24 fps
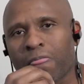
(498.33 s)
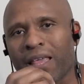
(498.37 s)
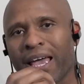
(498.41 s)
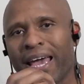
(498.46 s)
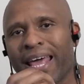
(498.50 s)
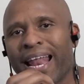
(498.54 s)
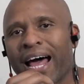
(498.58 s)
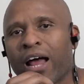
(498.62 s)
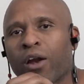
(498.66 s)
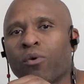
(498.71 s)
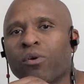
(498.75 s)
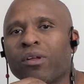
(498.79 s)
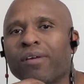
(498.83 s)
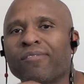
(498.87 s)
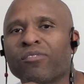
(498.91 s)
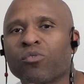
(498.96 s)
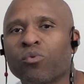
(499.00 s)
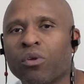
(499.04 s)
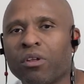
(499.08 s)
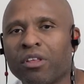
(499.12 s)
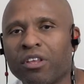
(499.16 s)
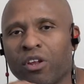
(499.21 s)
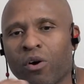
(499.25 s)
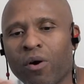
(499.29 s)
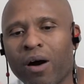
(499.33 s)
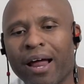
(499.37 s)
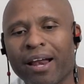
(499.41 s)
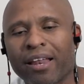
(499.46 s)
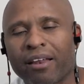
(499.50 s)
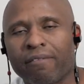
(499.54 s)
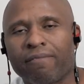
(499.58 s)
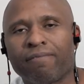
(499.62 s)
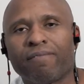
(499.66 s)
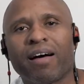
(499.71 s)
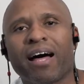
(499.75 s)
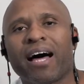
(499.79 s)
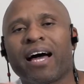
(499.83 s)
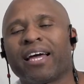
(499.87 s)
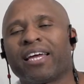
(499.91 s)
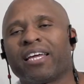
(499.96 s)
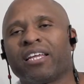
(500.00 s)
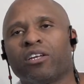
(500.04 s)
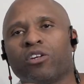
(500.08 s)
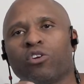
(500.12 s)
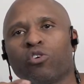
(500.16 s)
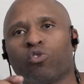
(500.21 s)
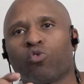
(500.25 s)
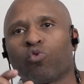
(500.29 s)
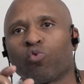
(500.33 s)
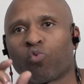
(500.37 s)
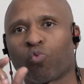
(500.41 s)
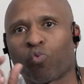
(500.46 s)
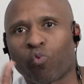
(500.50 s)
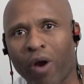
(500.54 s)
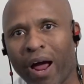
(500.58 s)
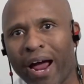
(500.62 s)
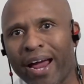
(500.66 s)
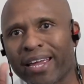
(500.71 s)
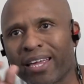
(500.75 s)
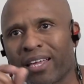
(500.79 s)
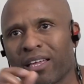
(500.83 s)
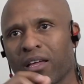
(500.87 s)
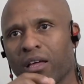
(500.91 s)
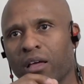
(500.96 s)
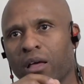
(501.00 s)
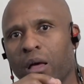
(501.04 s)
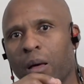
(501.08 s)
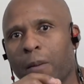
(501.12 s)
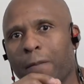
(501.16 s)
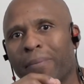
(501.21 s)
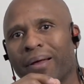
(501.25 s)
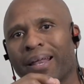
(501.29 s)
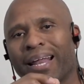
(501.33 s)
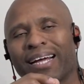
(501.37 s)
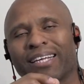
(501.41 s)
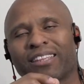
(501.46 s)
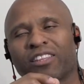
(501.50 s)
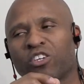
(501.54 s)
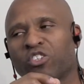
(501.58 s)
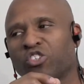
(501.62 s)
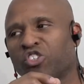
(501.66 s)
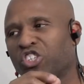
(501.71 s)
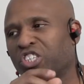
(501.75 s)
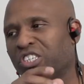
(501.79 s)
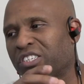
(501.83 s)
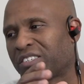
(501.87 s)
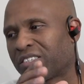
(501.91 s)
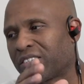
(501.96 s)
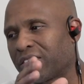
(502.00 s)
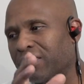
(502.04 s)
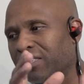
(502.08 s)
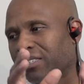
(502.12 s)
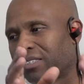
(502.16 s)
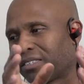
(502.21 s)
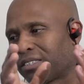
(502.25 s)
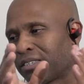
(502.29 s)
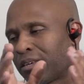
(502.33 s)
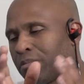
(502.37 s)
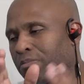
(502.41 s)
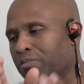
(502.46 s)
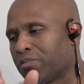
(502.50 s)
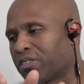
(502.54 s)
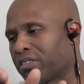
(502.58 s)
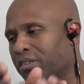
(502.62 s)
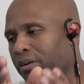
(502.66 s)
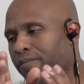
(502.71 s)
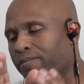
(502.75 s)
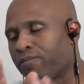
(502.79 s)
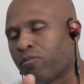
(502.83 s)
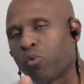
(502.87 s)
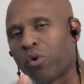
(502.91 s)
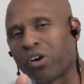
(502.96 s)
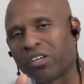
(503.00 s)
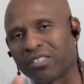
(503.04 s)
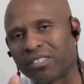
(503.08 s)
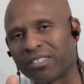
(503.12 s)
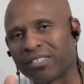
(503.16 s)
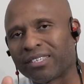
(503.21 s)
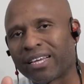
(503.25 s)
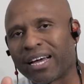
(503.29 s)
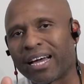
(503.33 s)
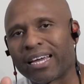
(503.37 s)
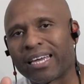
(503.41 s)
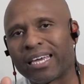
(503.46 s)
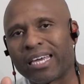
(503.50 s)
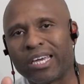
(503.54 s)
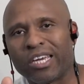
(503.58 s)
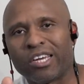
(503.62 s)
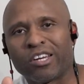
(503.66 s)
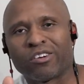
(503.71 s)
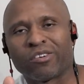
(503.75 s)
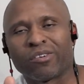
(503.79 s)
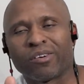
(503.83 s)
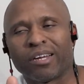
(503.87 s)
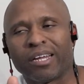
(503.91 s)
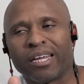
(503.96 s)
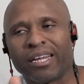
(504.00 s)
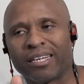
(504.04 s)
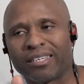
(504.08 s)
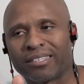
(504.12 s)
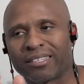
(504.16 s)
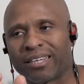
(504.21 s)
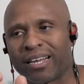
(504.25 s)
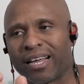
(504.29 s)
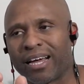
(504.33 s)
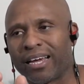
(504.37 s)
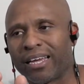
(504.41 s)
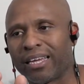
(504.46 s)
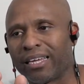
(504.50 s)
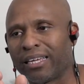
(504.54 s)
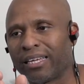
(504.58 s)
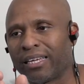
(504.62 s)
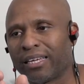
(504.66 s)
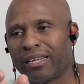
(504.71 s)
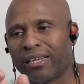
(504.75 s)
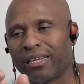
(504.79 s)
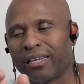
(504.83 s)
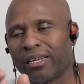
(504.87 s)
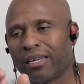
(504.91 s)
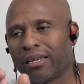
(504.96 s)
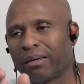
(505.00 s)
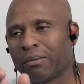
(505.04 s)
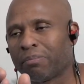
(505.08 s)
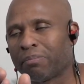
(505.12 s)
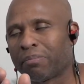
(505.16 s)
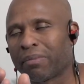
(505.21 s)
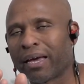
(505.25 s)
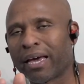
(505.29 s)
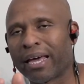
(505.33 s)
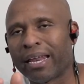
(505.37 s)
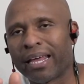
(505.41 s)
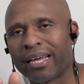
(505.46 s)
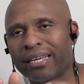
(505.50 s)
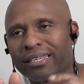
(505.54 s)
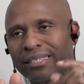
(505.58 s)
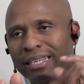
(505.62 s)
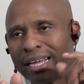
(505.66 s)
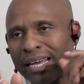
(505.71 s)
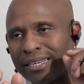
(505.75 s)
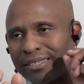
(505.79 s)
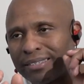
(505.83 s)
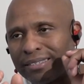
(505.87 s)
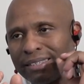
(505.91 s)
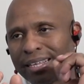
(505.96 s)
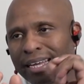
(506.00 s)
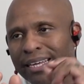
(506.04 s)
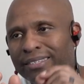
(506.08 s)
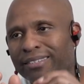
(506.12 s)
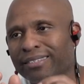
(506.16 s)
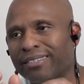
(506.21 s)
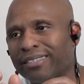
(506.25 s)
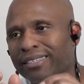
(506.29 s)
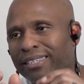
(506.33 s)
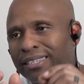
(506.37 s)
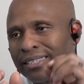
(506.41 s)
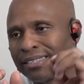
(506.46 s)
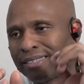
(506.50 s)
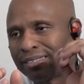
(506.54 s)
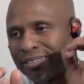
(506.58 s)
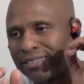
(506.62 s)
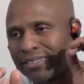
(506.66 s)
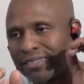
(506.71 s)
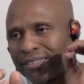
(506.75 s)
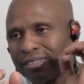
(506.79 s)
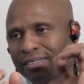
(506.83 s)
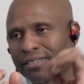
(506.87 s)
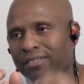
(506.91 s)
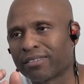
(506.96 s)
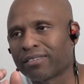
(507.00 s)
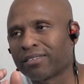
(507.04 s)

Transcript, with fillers: and I don't even really know how to define right, but like there's just some some voices I hear and it's like, man, that's that's it's